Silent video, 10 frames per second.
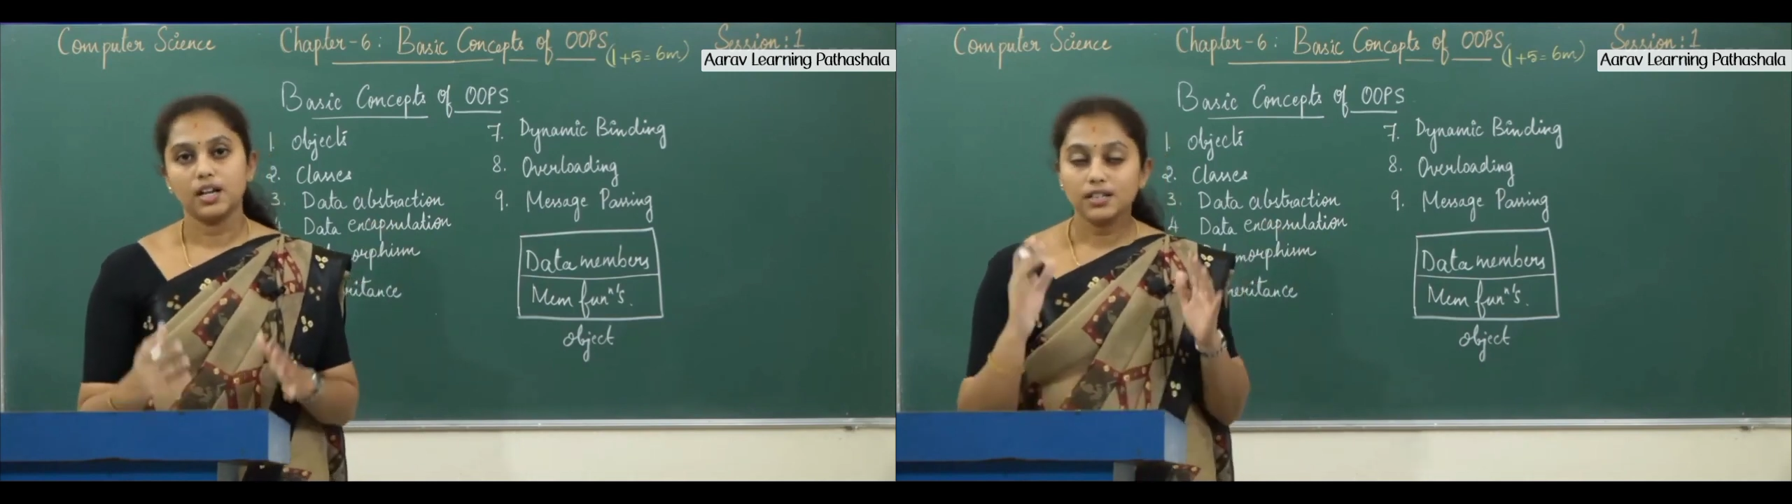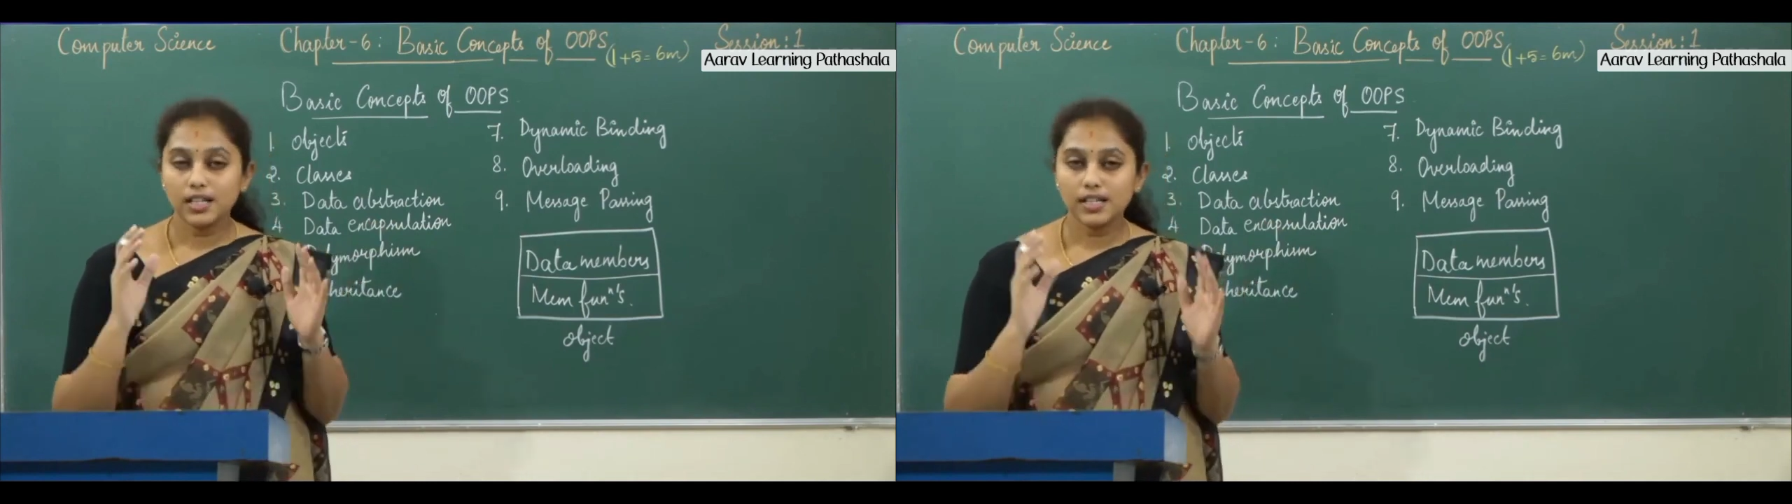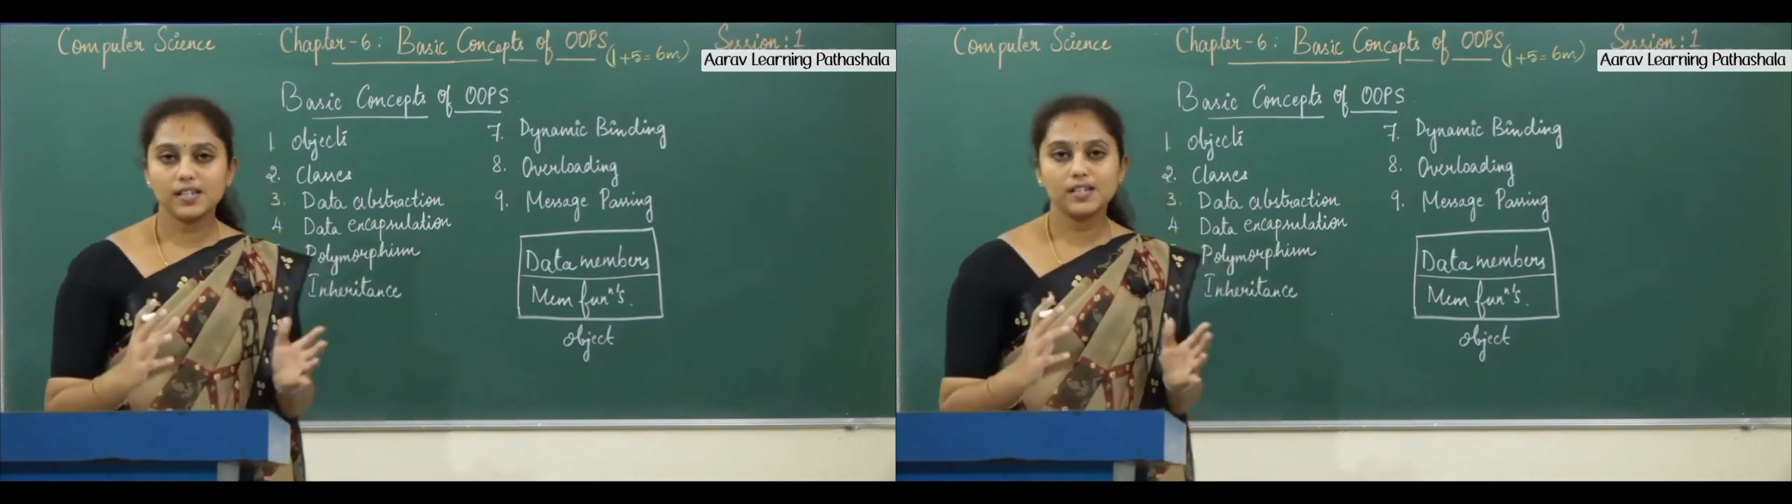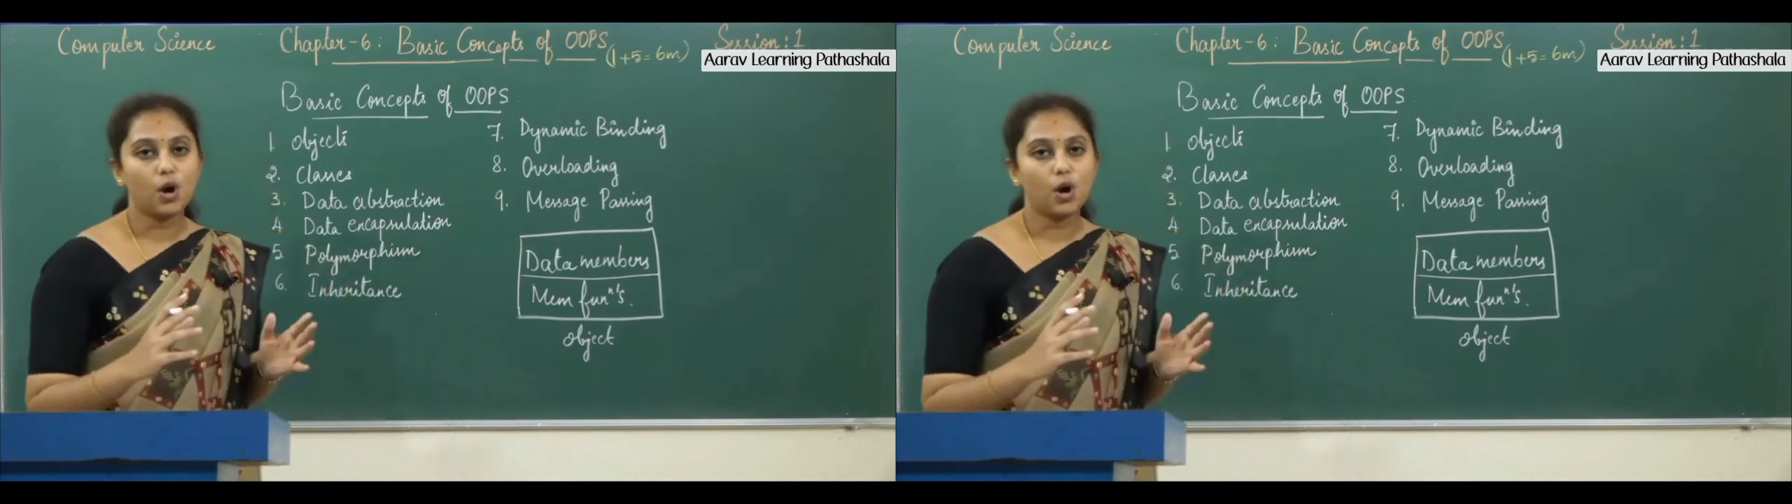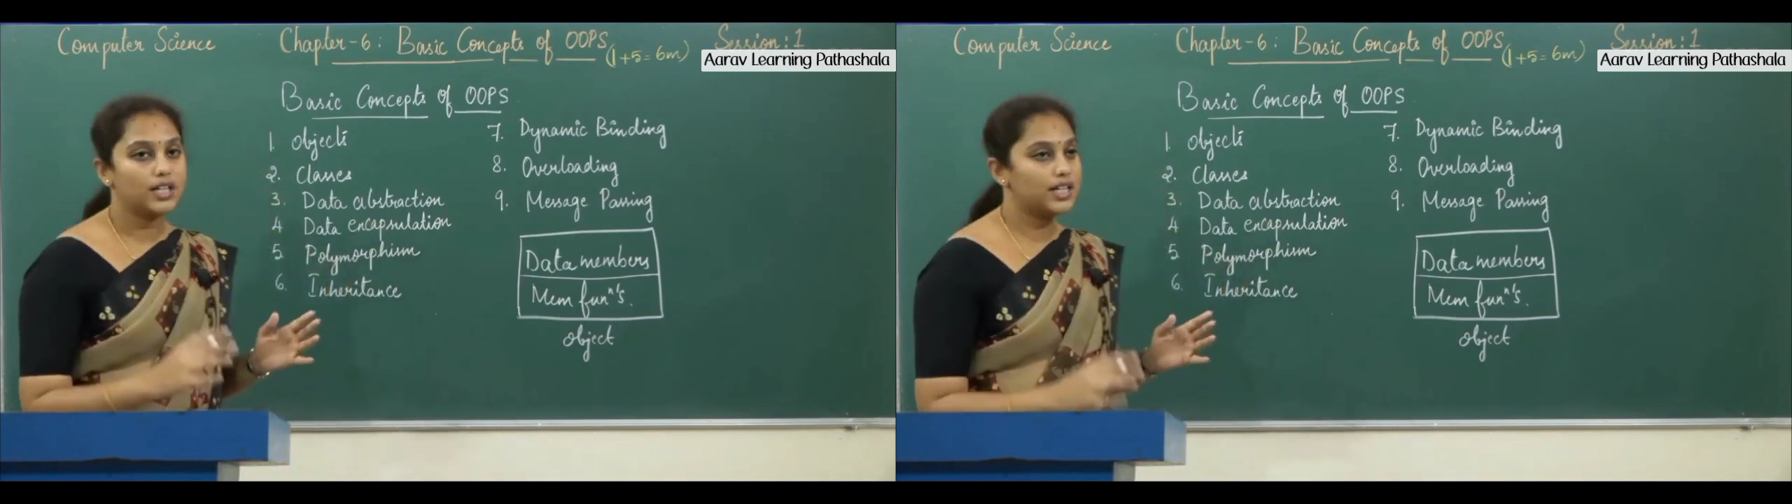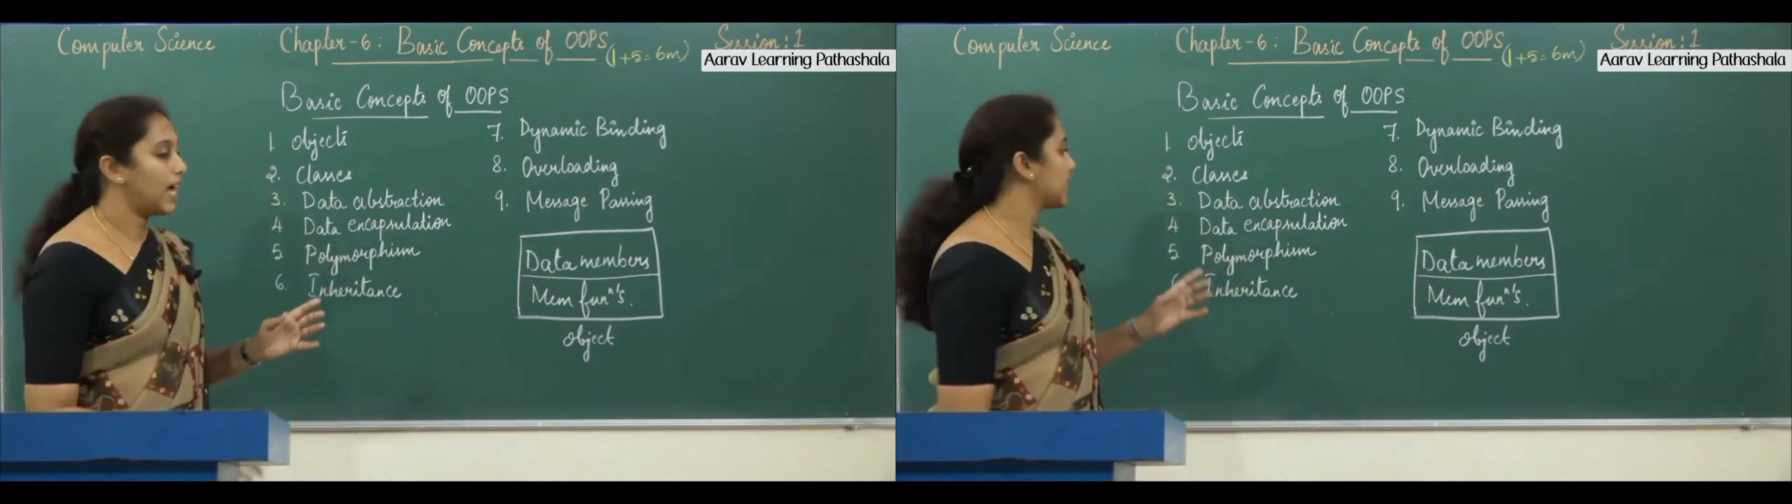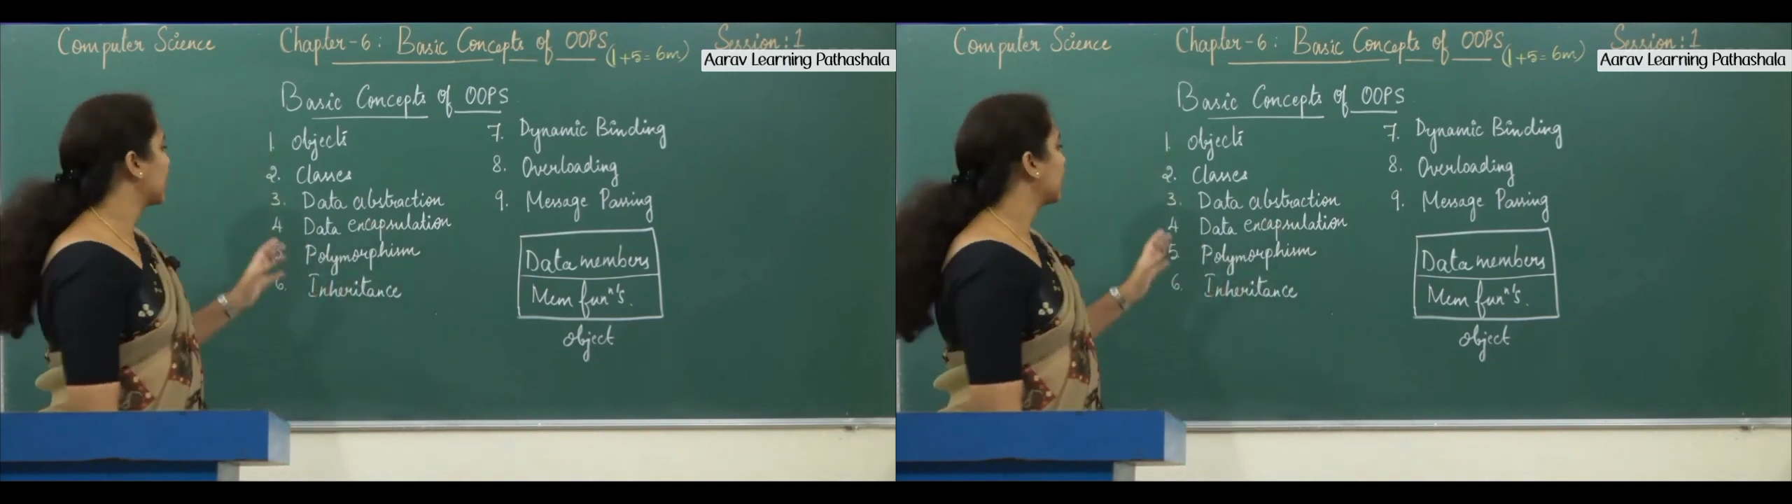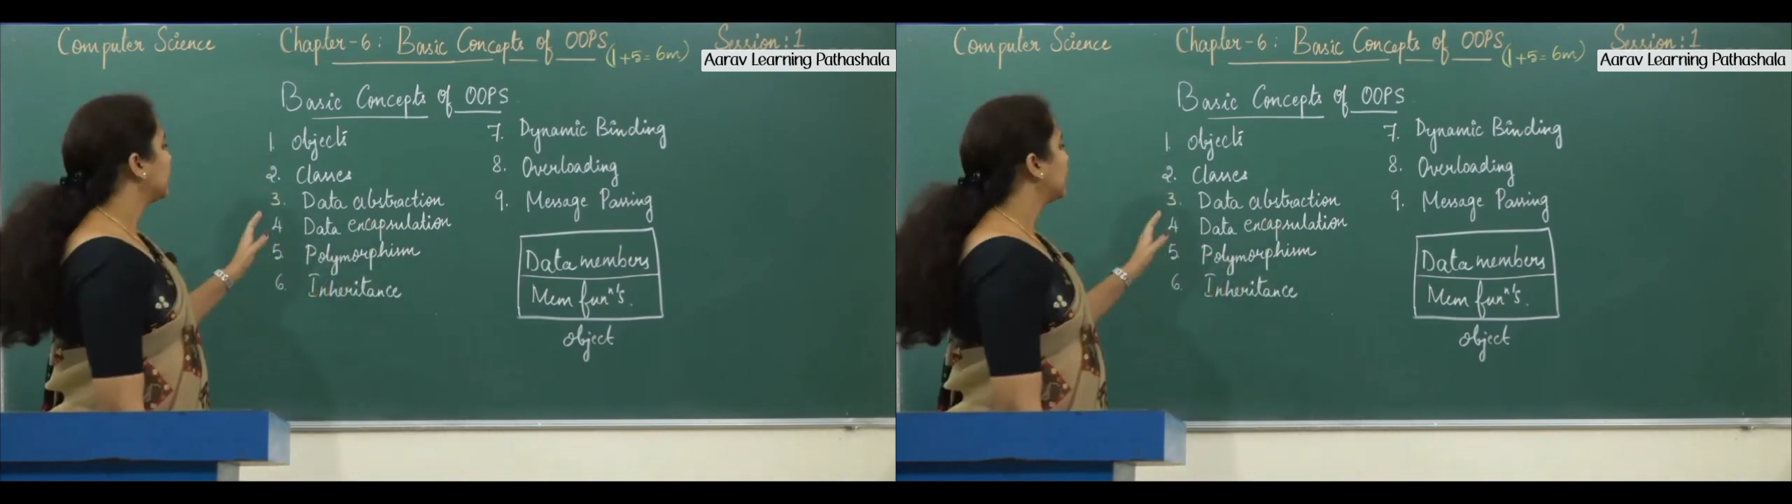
So this is called as